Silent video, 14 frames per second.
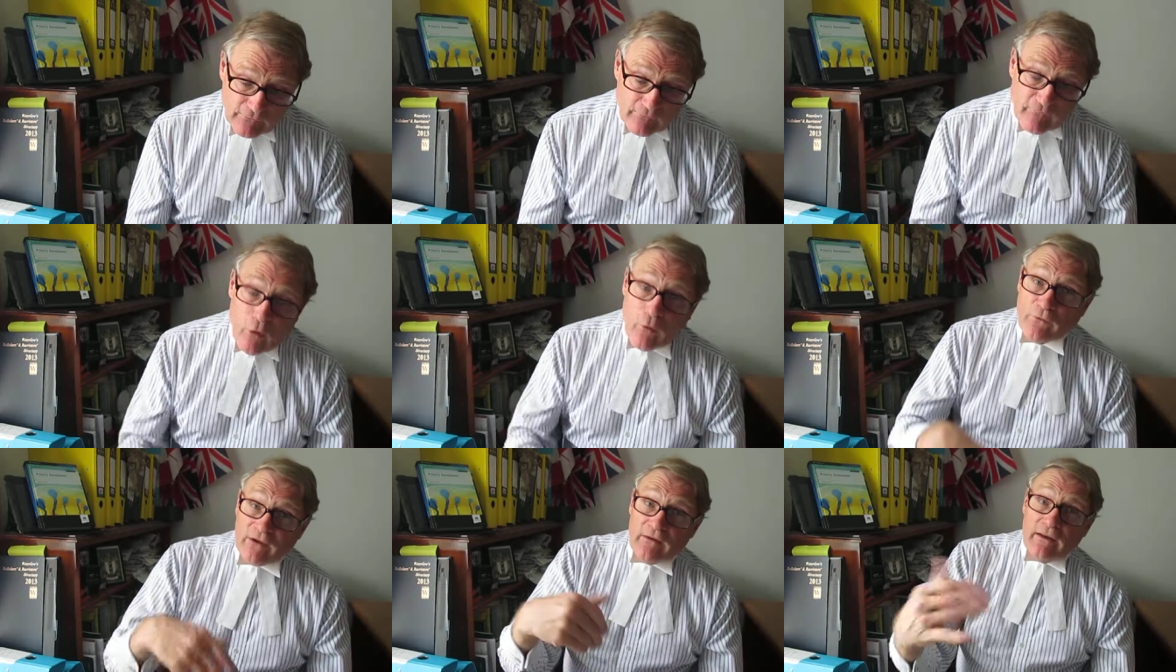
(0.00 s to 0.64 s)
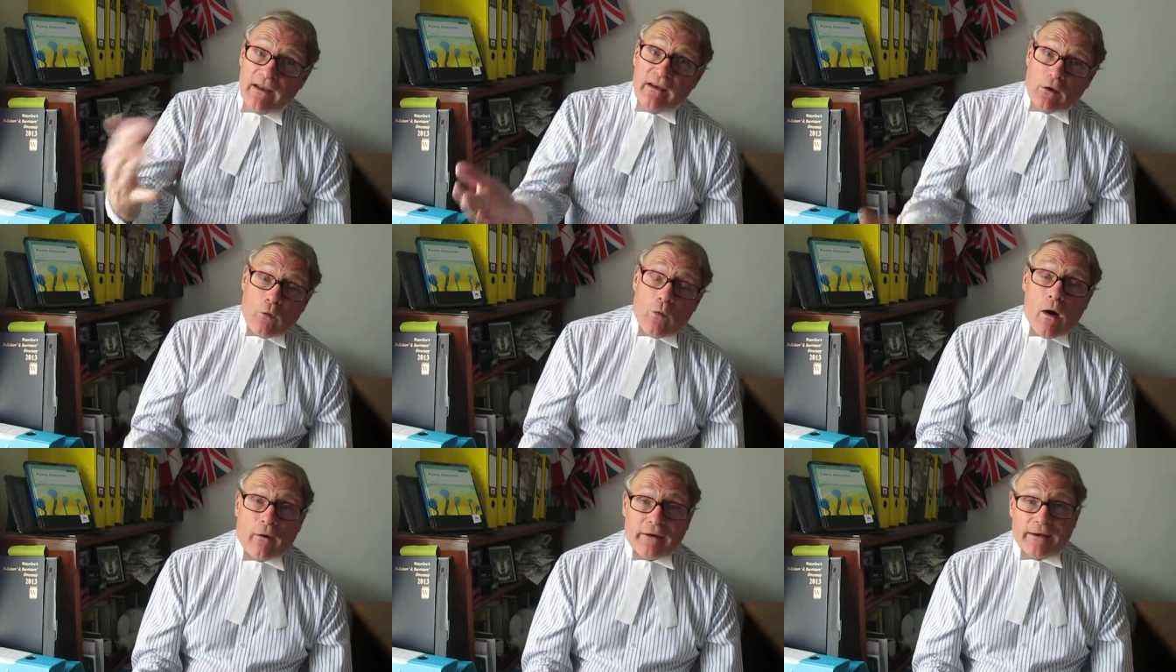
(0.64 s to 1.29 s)
you're involved in
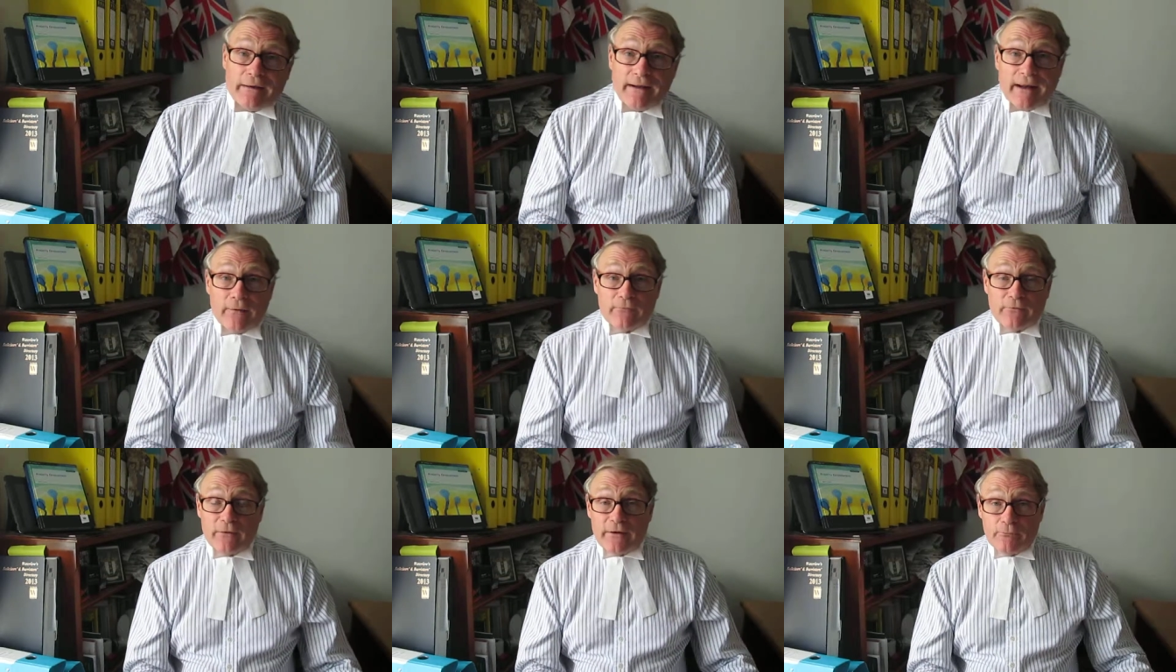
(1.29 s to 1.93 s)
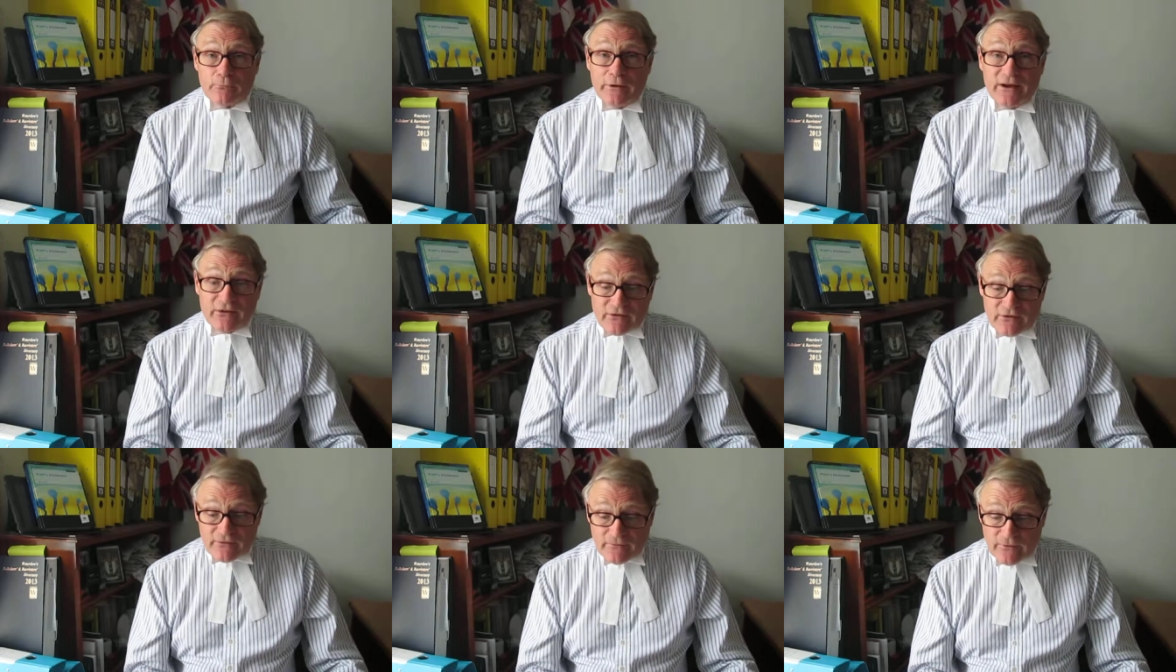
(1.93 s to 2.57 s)
acquiring land for any
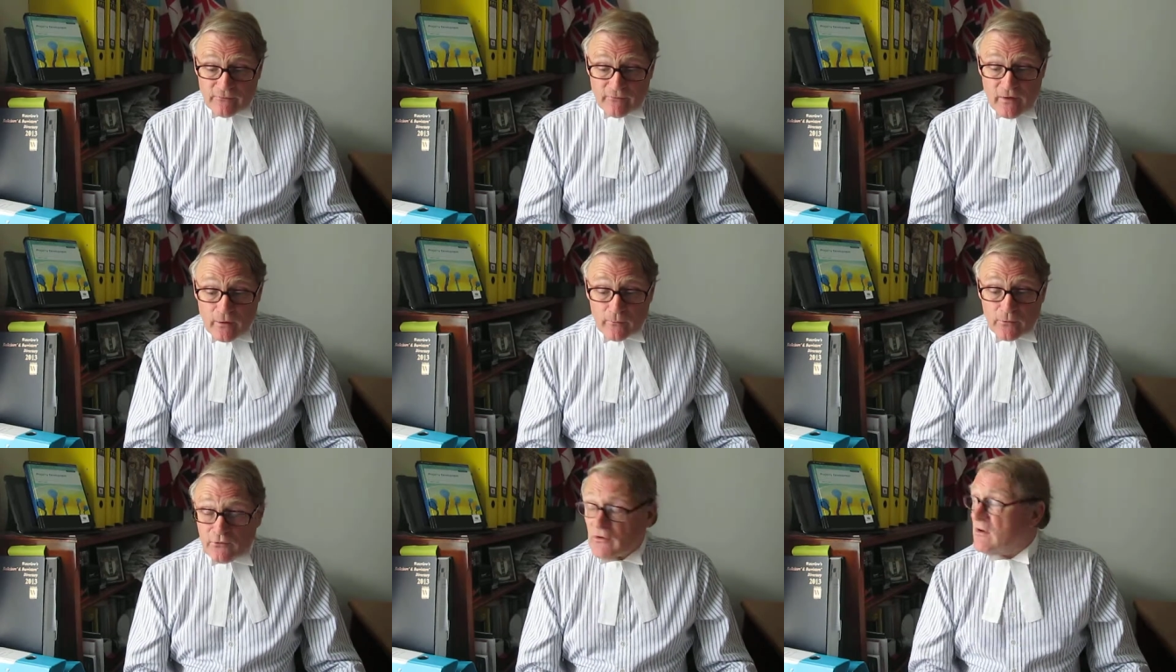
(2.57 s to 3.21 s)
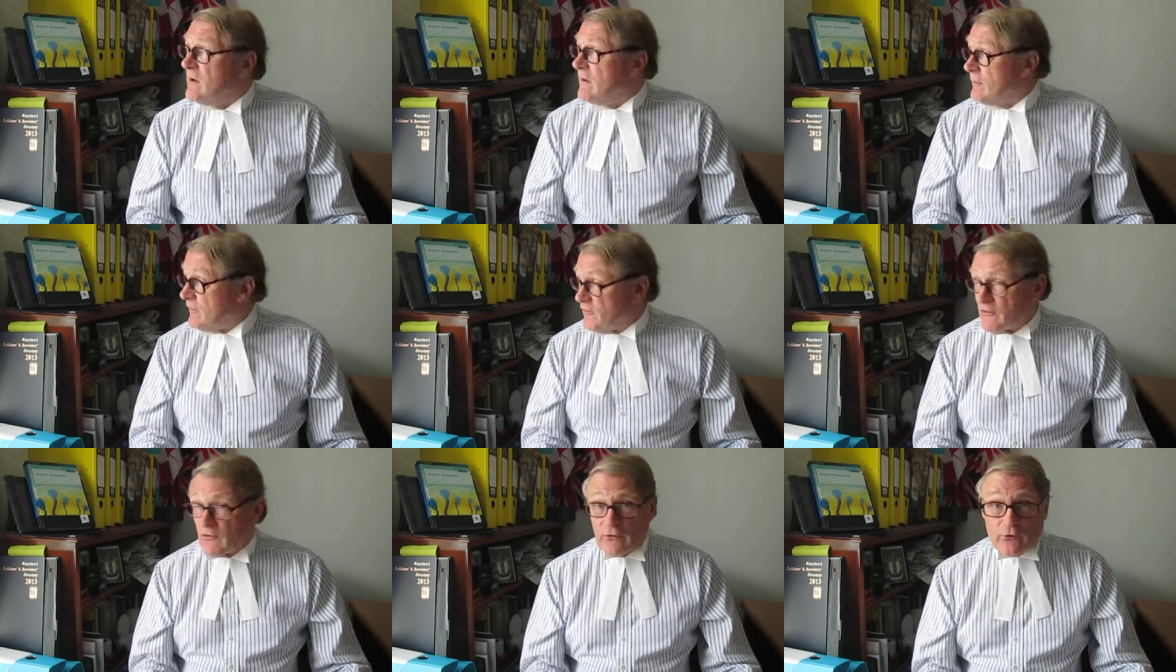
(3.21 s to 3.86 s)
reason for development,
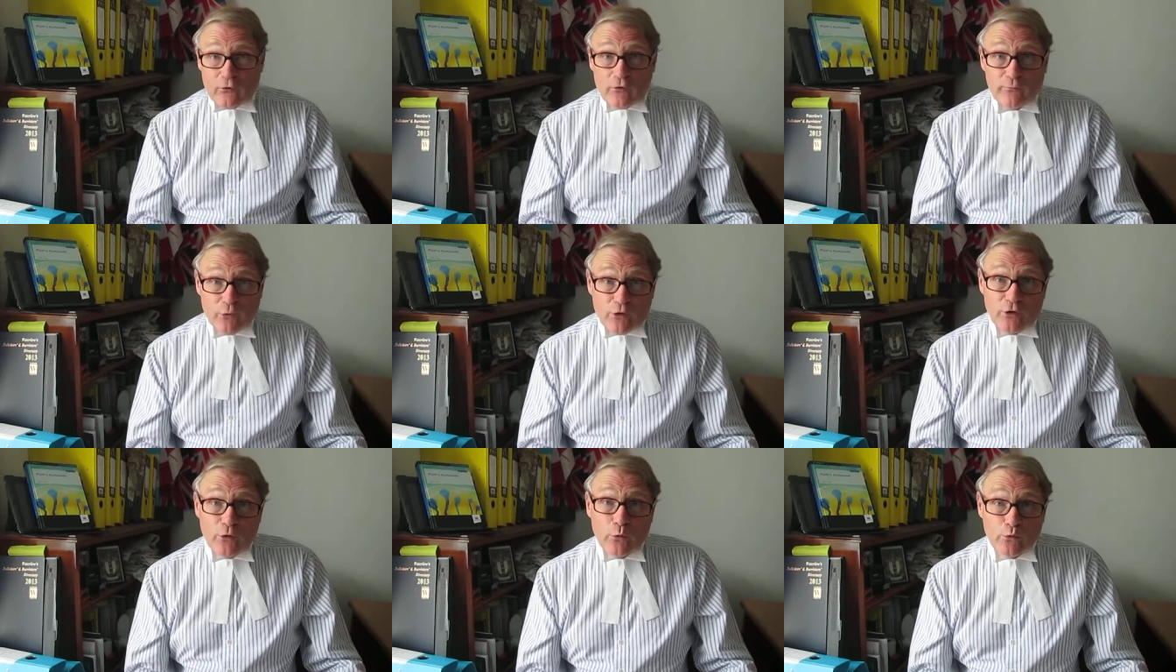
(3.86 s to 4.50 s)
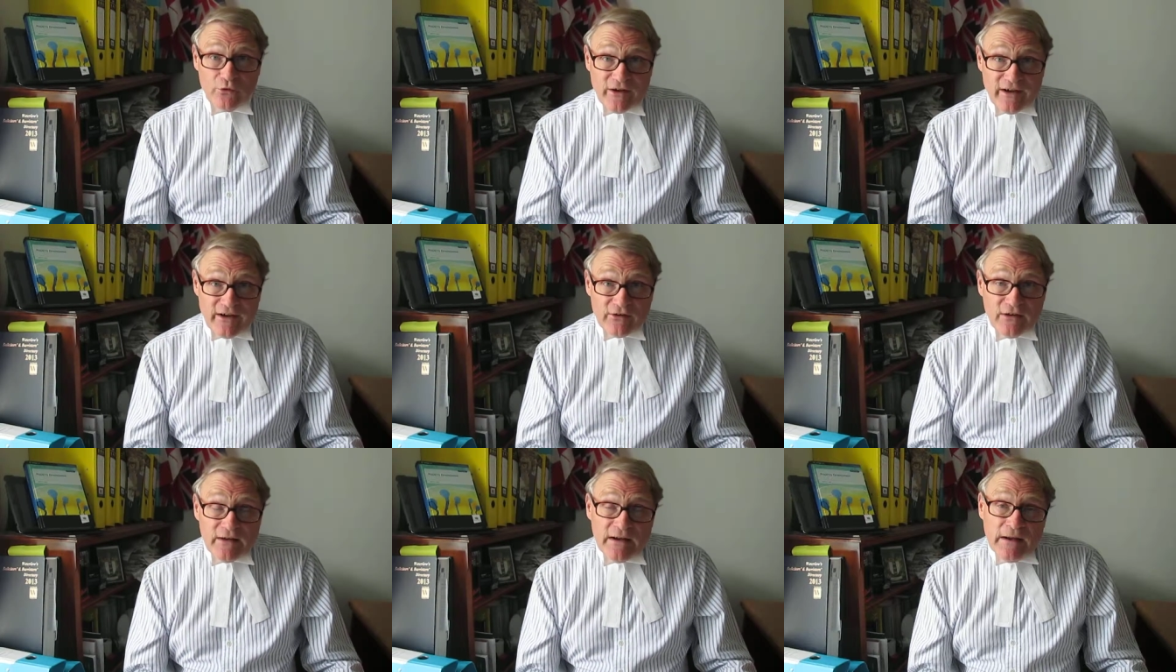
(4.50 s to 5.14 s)
this is the sort of book you will
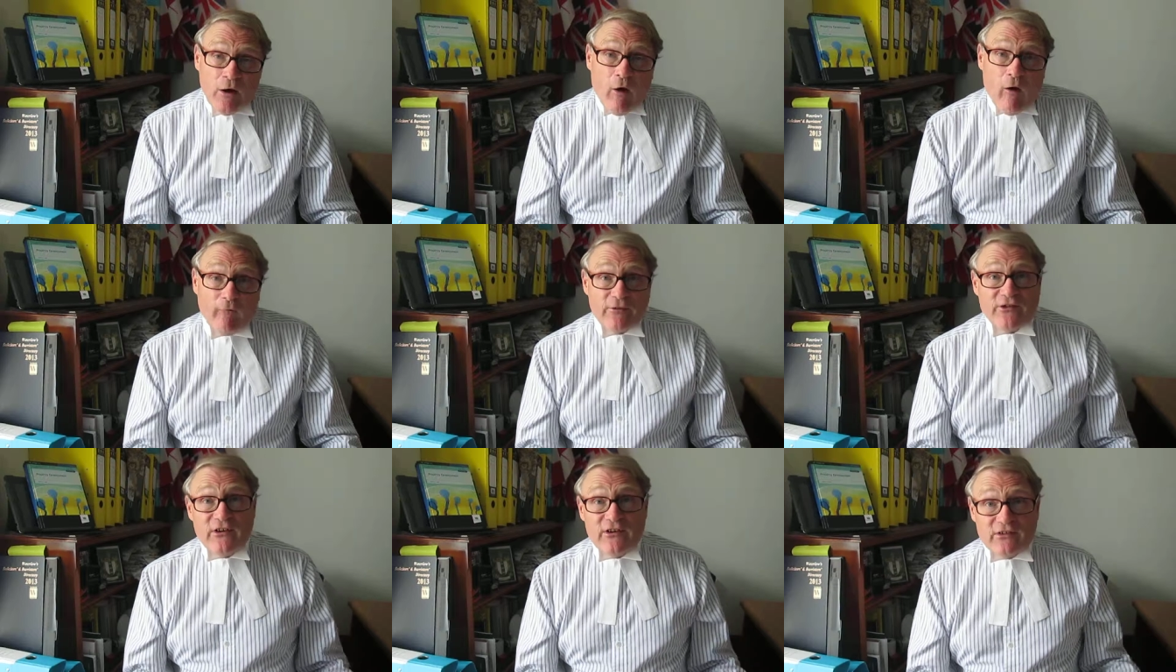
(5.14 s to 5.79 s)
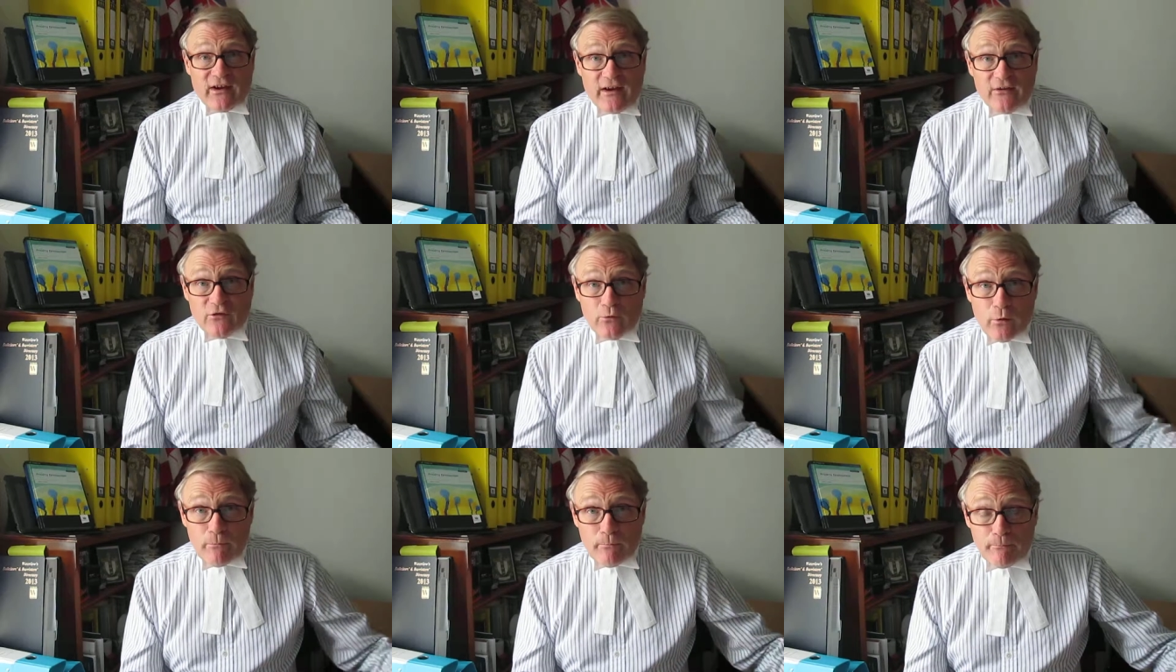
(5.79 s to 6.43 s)
need. Obviously it's going
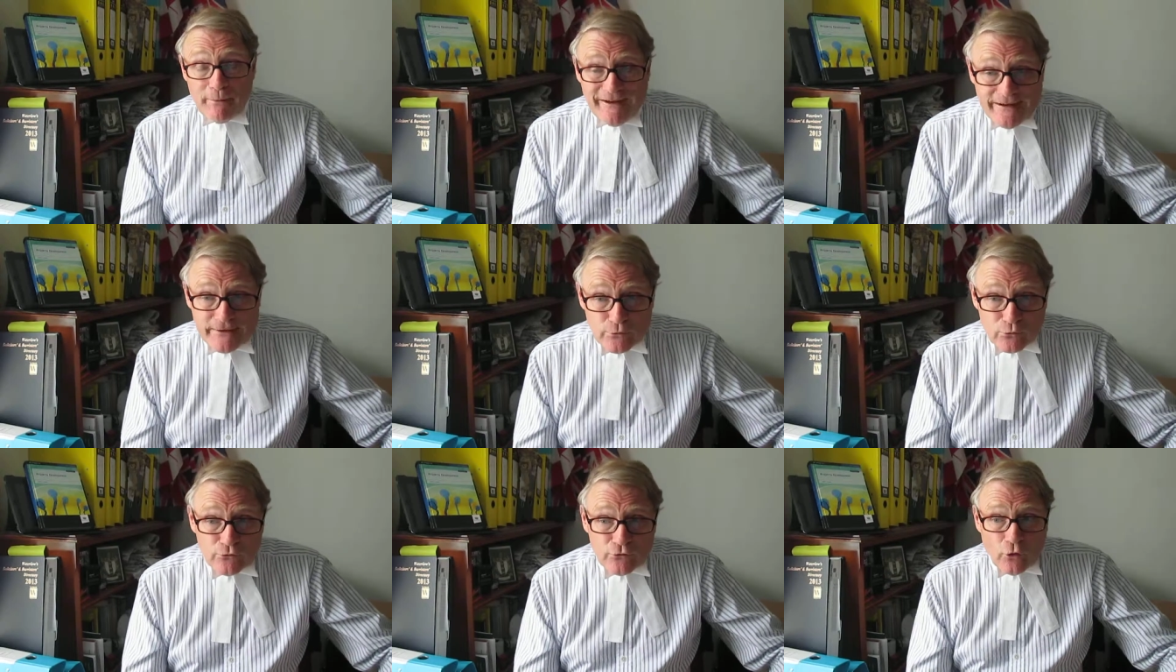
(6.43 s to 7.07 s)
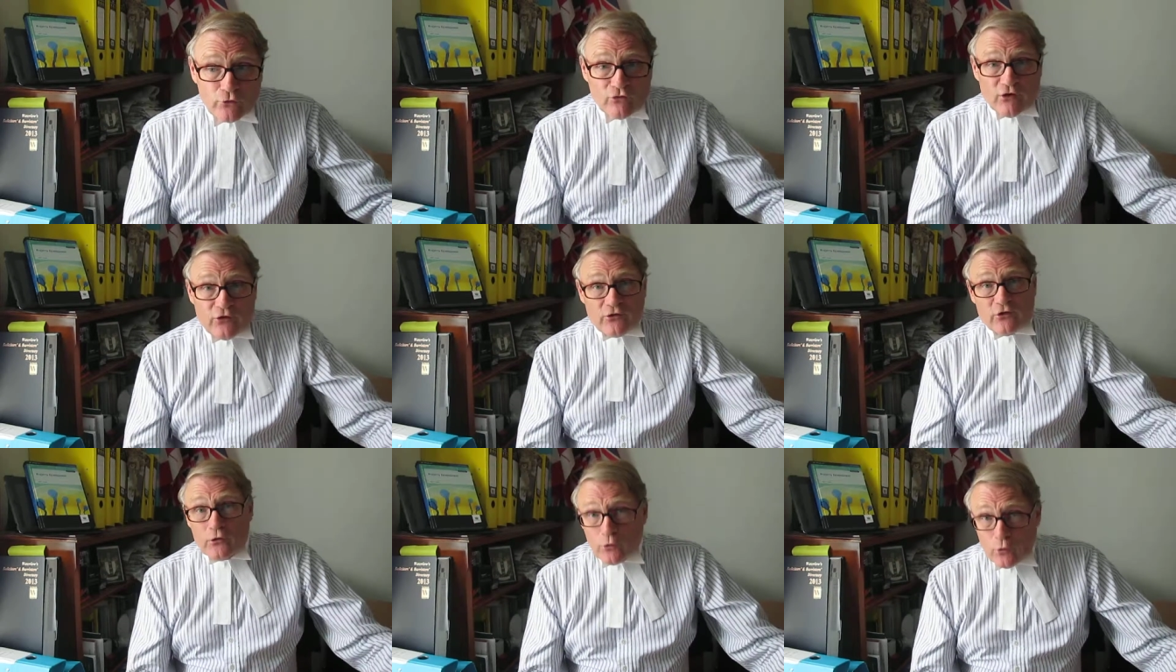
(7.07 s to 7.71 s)
to appeal not
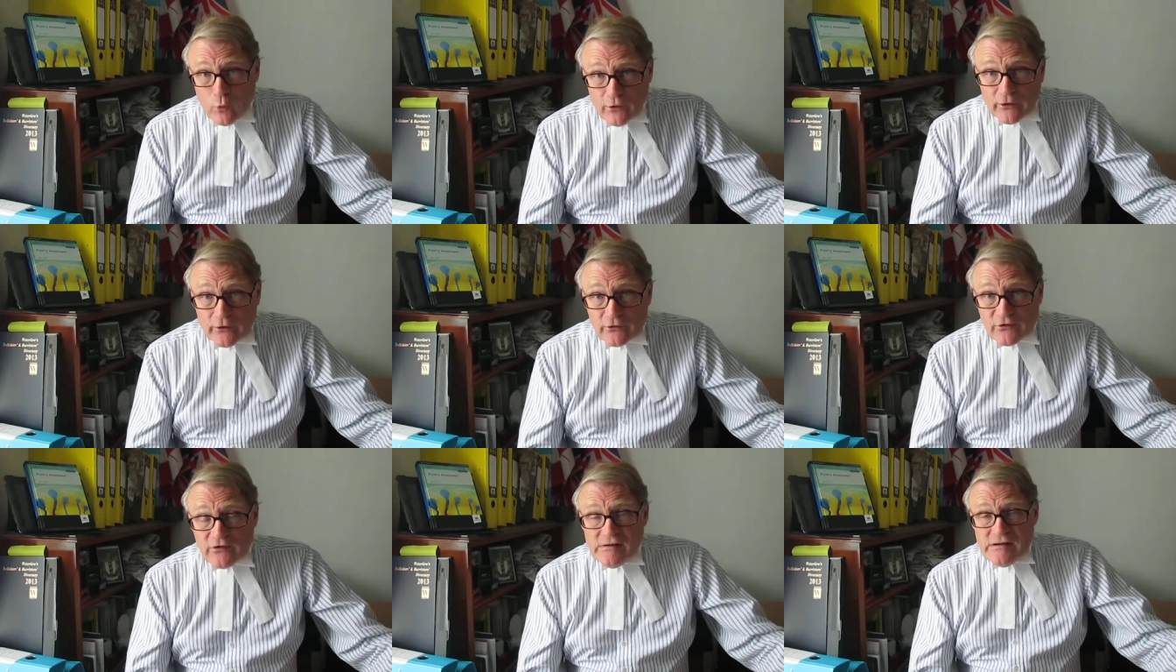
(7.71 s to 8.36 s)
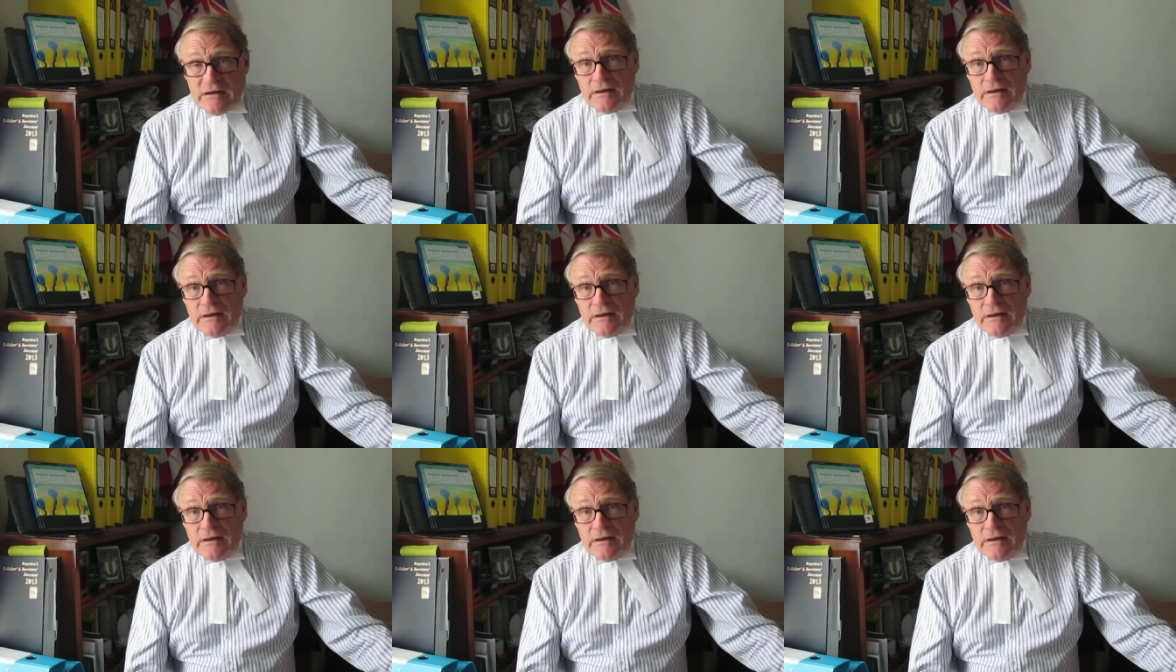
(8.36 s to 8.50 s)
just to lawyers,